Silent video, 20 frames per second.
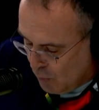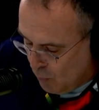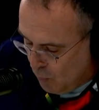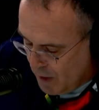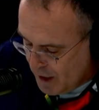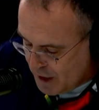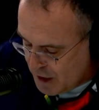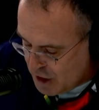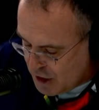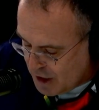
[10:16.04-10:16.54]

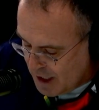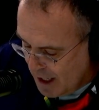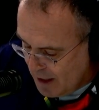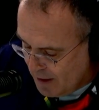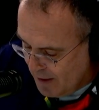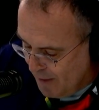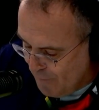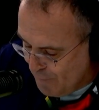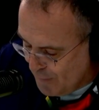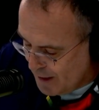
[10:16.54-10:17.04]
Which
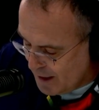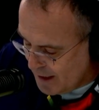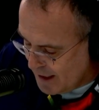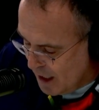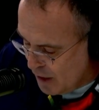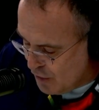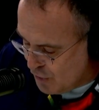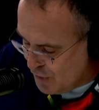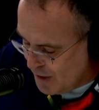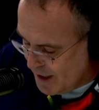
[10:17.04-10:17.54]
African
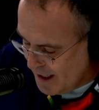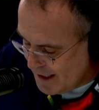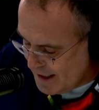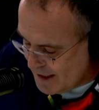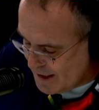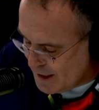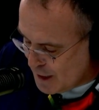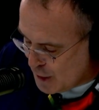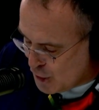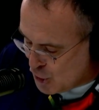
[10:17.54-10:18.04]
country
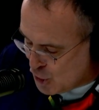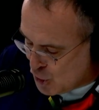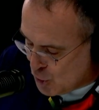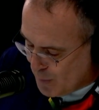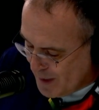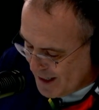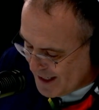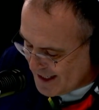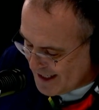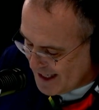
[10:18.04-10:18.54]
is the
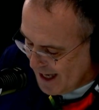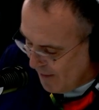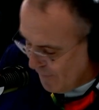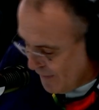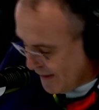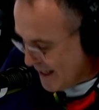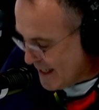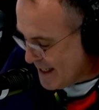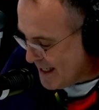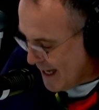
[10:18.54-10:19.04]
Suez
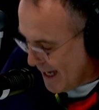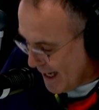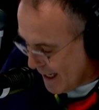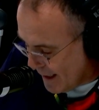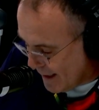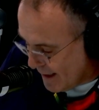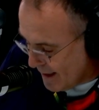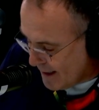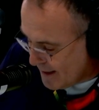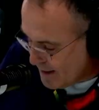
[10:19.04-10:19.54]
governorate in?